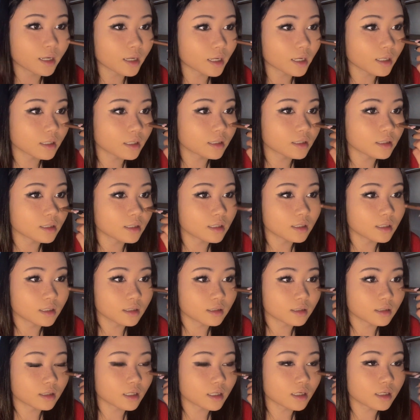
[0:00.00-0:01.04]
and
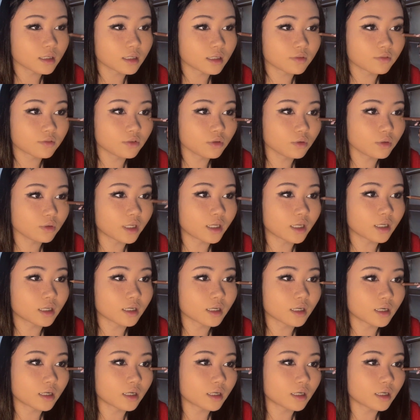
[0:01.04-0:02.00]
they give you like